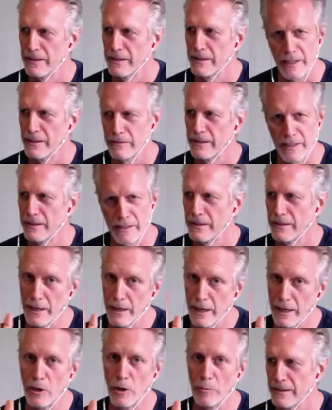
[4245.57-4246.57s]
I'm like,
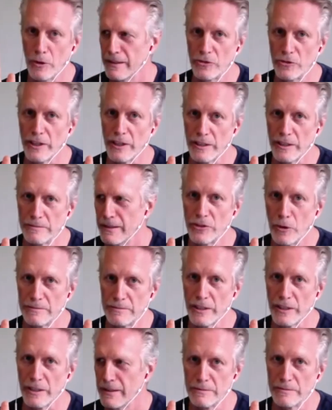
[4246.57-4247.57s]
I call bullshit.
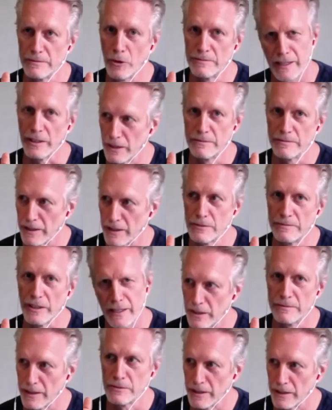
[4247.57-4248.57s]
Sorry,
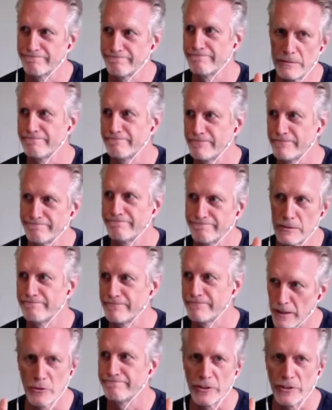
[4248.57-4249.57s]
I call
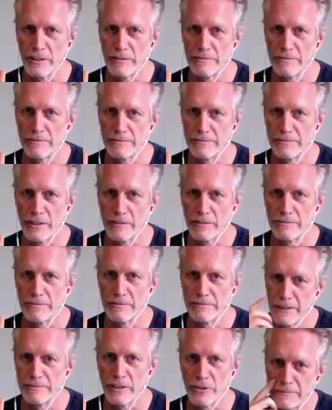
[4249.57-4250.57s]
bullshit. You
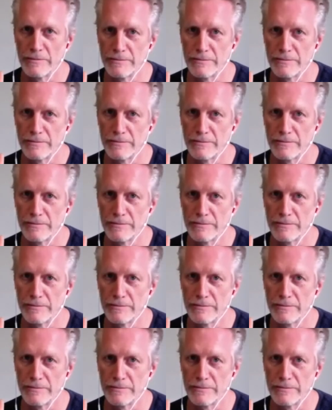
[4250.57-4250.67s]
know?